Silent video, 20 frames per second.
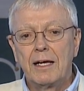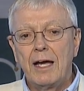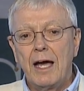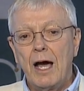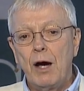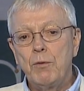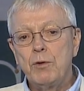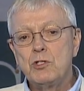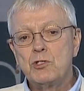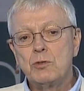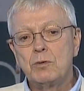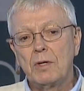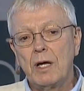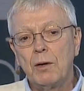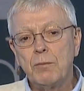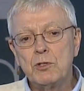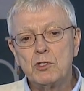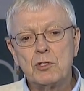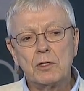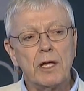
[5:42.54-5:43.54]
How would you
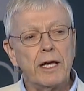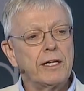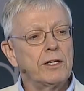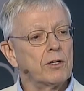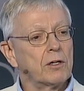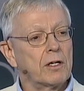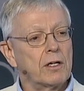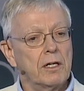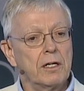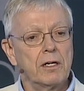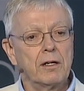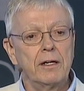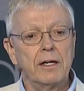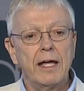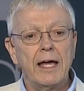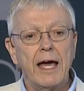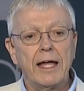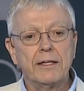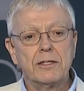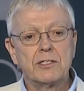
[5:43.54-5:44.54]
like your
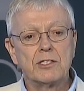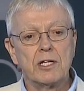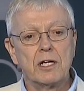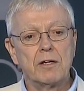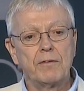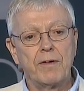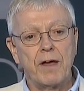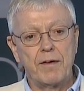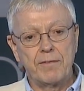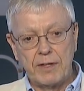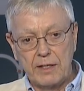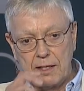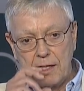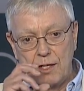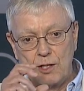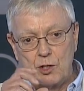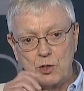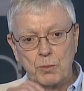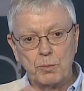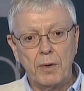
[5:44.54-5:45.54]
clarinet, instead of having it
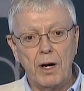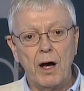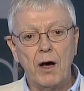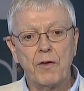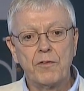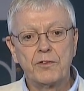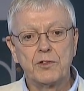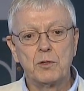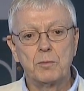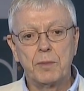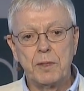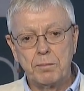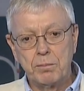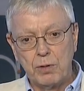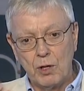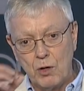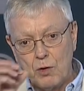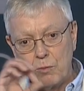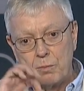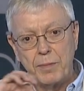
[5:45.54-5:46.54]
in your mouth, to be
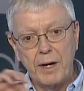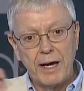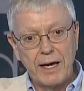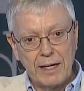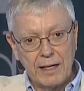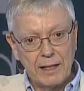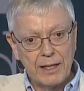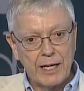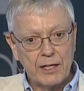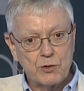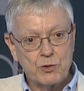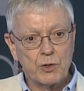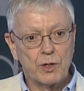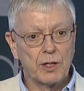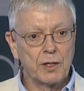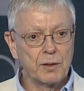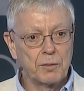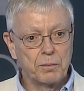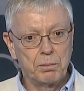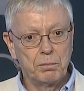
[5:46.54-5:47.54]
blown by an electric
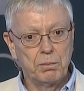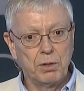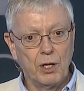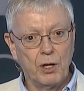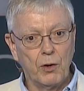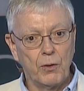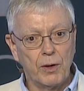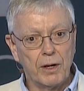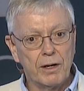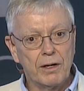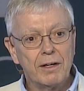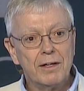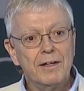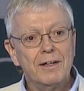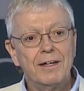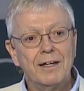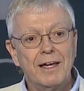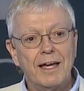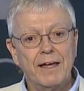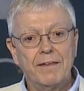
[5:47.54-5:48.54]
blower
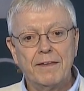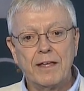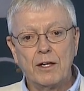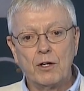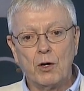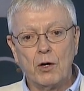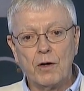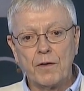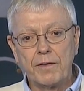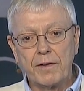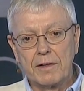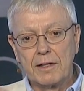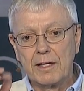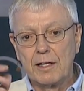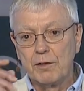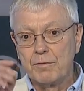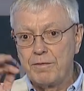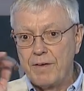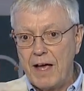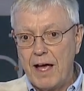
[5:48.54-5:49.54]
and then all the
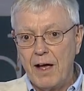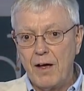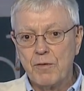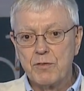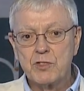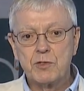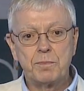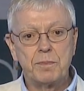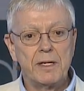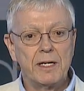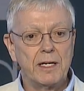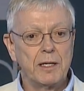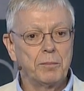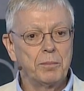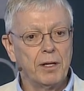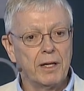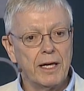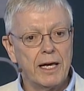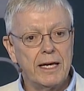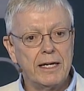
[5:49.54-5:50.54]
little valves being
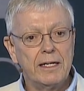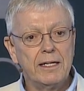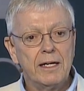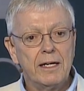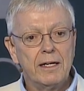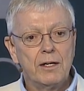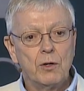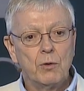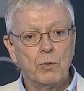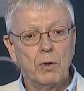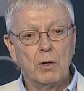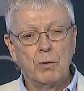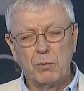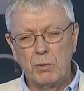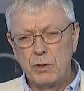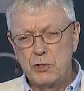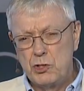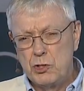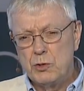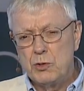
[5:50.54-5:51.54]
played? Well,
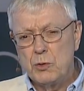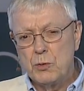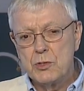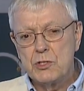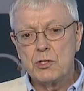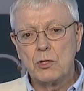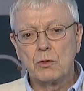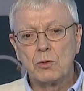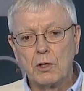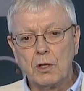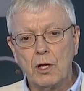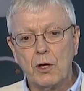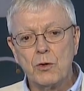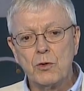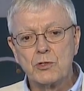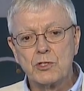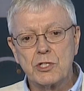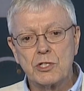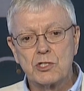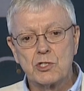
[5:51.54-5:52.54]
what you do is you'd
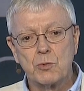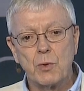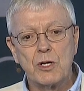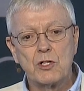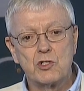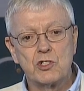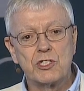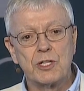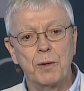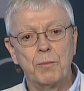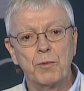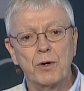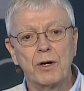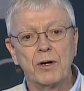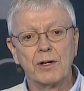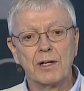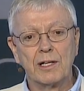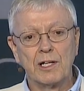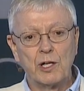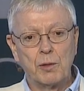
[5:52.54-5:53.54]
close a switch somewhere
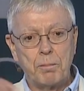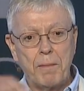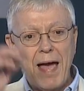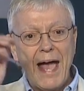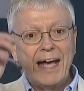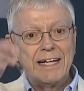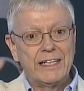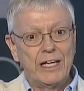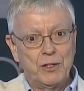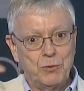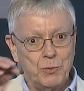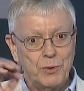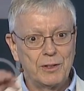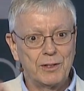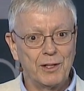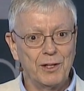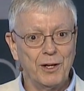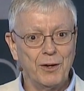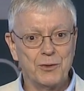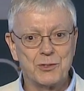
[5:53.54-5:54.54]
and a little magnet would
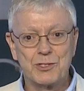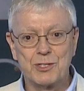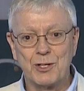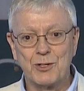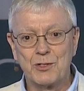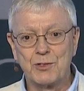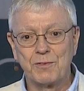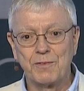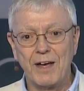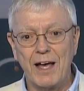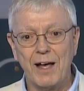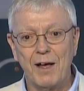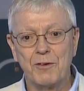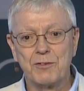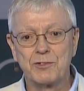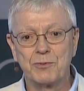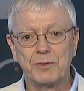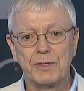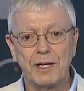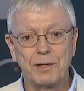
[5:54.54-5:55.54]
close those
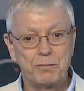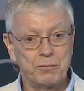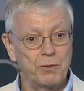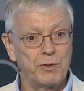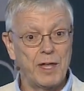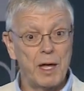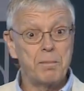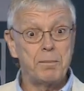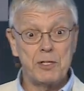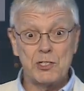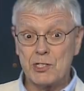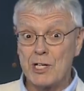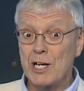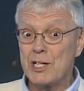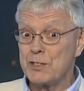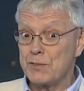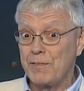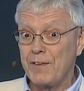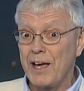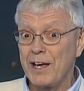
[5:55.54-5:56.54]
valves. Would that be
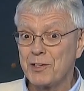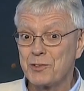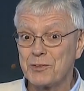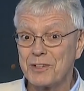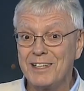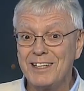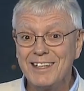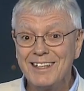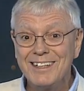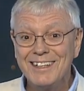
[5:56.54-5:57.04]
satisfactory?